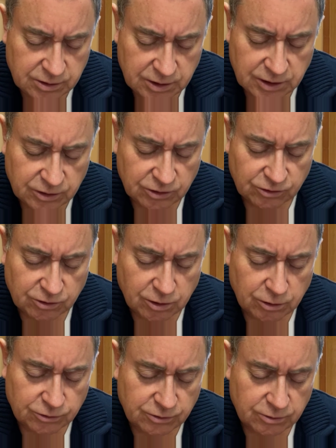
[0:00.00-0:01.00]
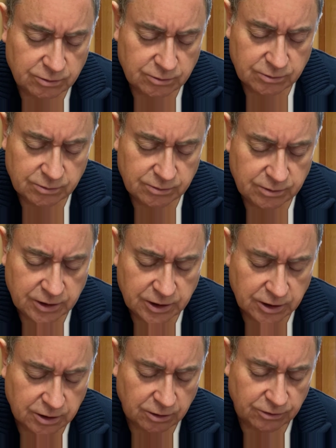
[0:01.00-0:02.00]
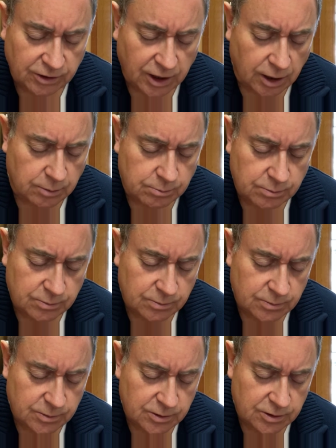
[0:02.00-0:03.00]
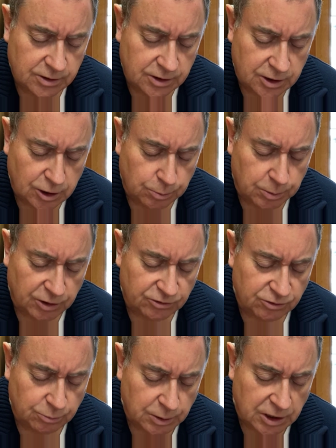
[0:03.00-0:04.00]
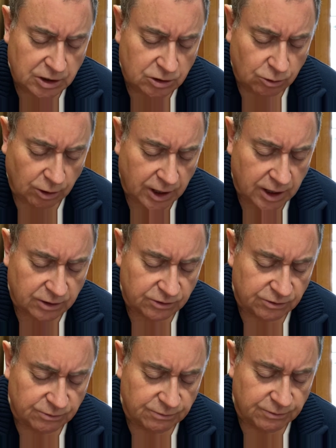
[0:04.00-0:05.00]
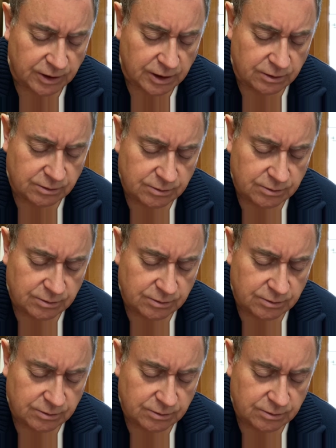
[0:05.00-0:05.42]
in this culture and in our time, and help us to be your hands and feet.